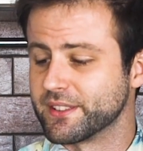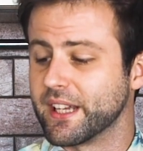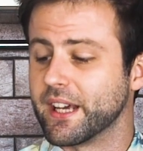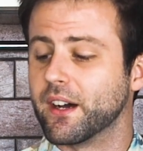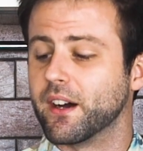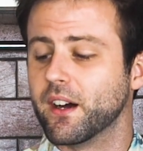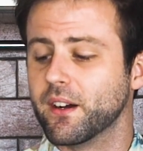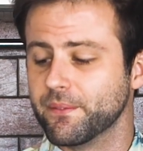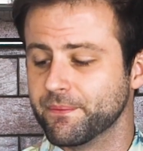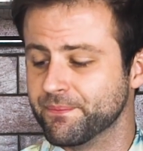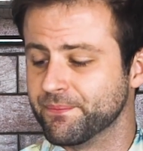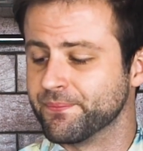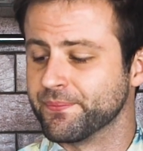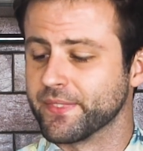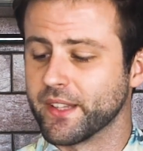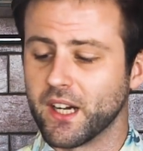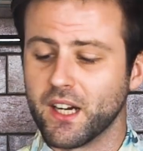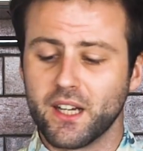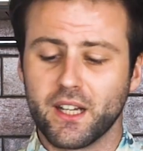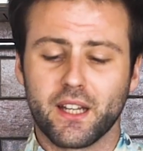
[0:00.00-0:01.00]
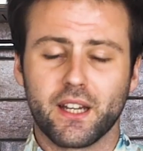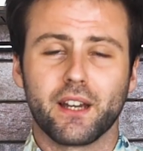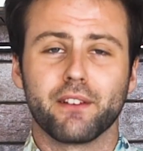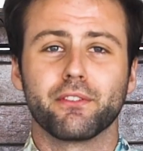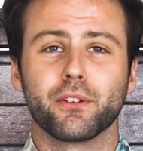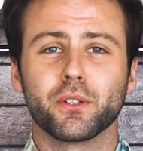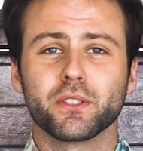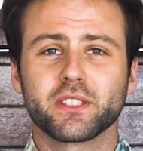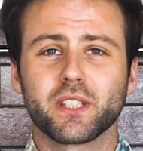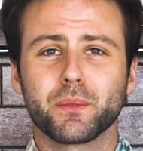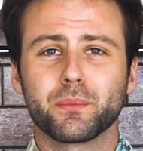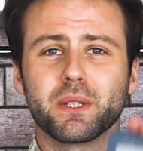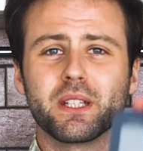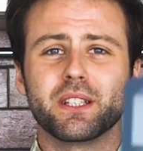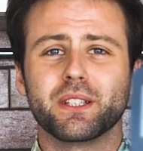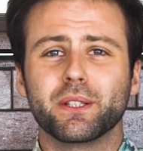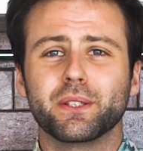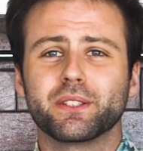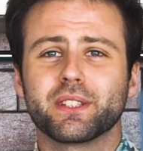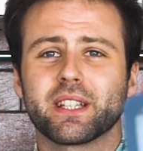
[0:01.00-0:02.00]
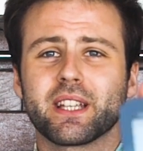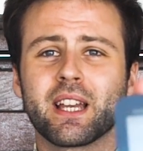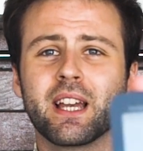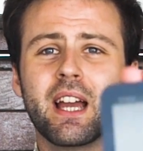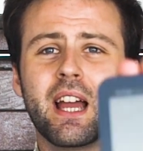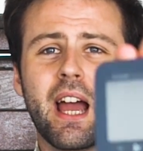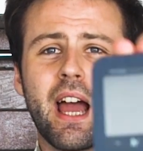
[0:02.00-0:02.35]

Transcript: Now, I've also been using